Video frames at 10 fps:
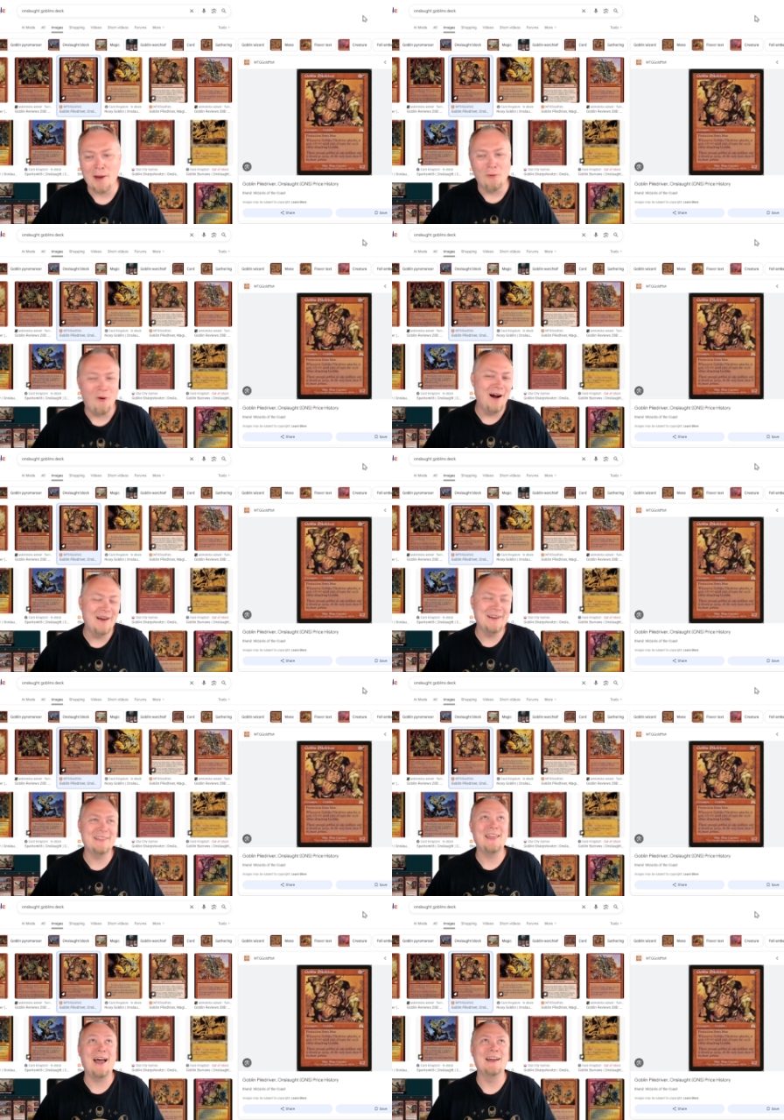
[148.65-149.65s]

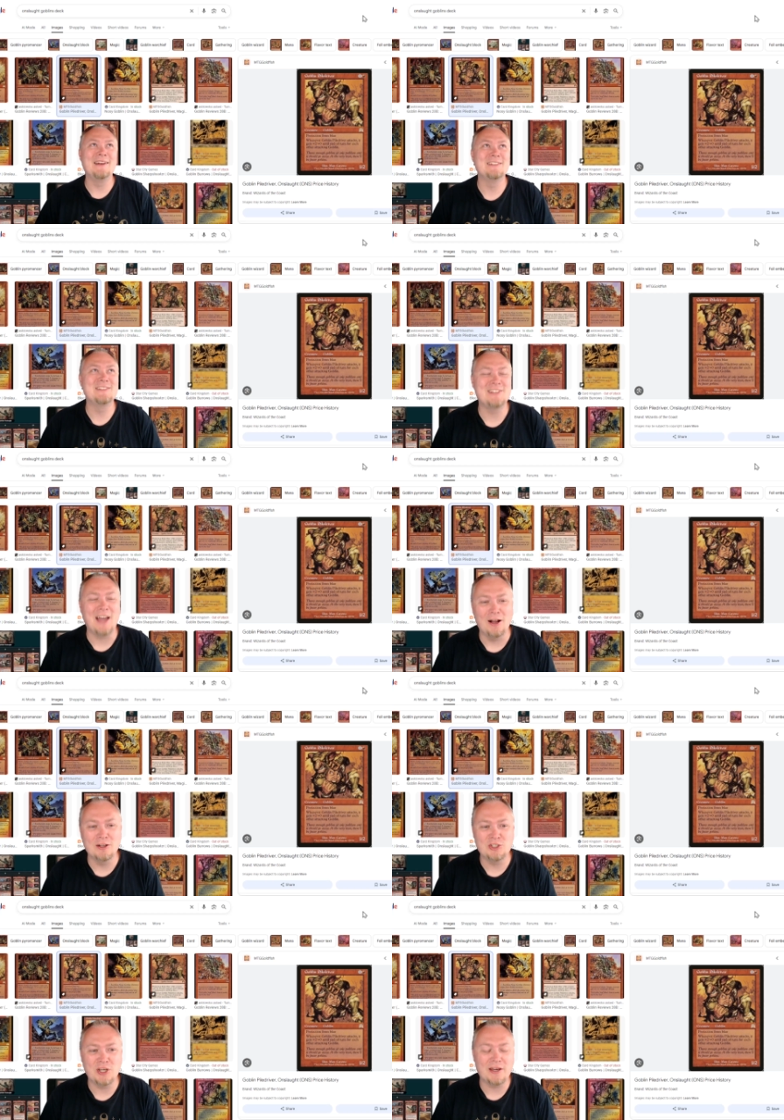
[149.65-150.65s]
wanted that
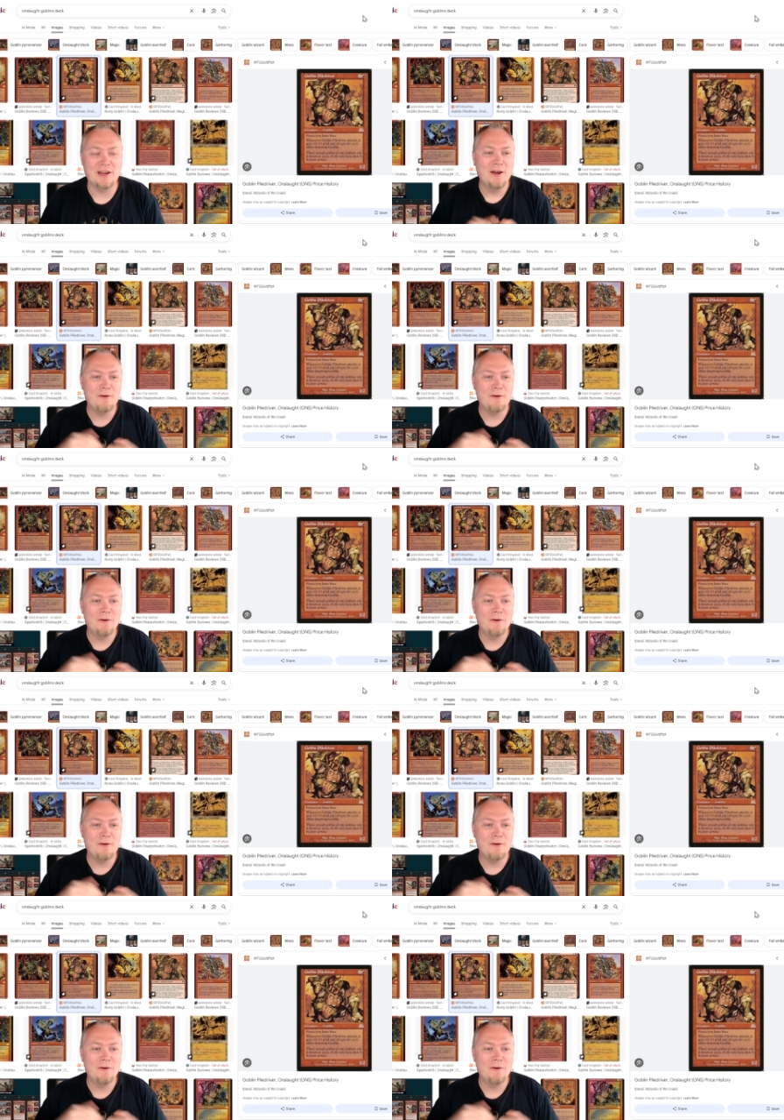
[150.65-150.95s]
nostalgic